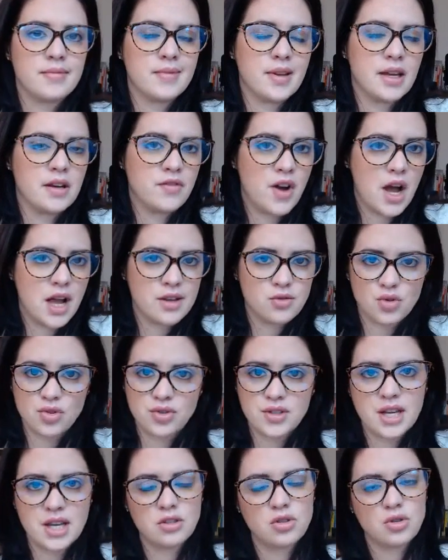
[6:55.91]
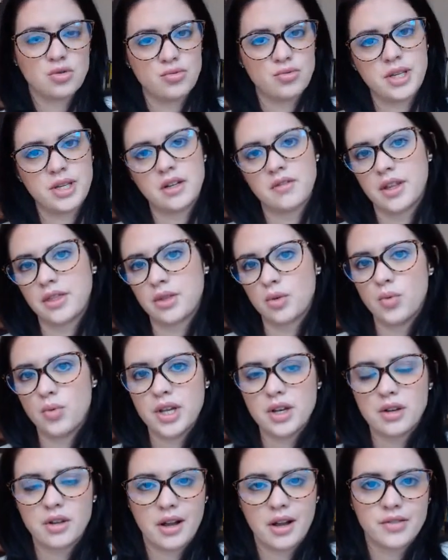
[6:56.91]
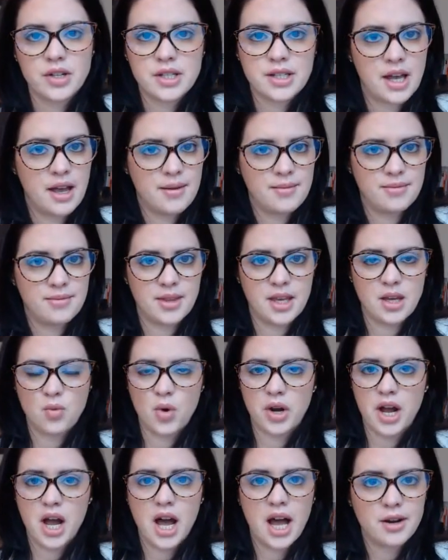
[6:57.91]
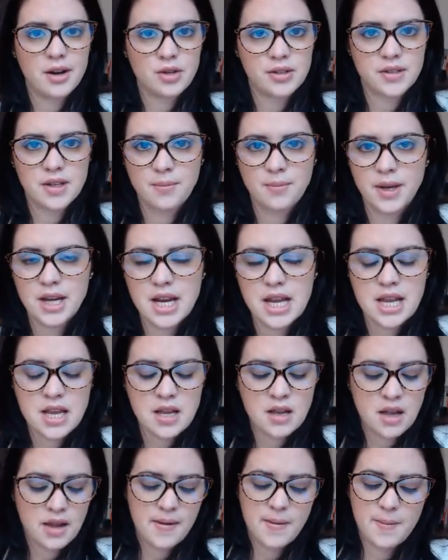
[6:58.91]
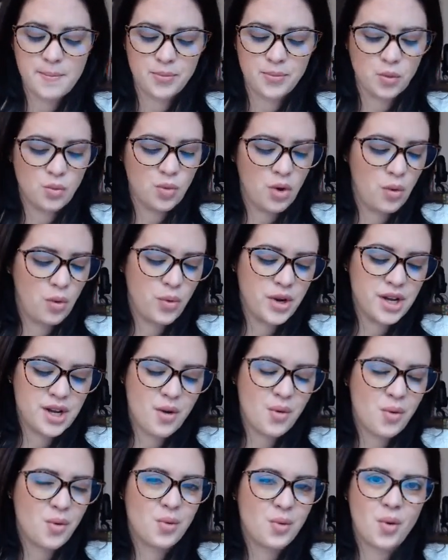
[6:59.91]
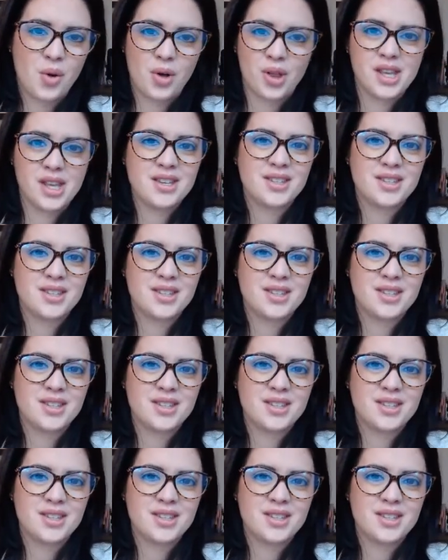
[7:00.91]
Advisors tend to reinvent the wheel every time they want to hire somebody. We know all these